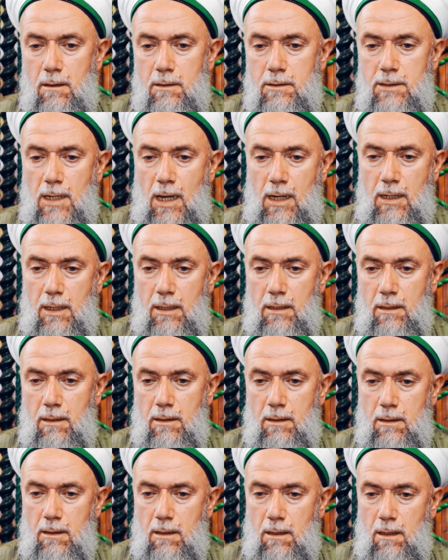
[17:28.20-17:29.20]

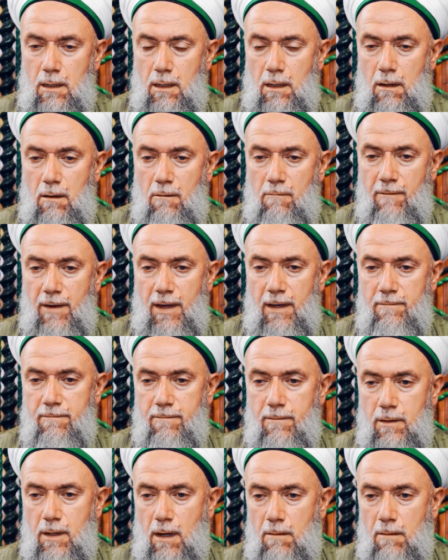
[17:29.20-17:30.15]
Second wave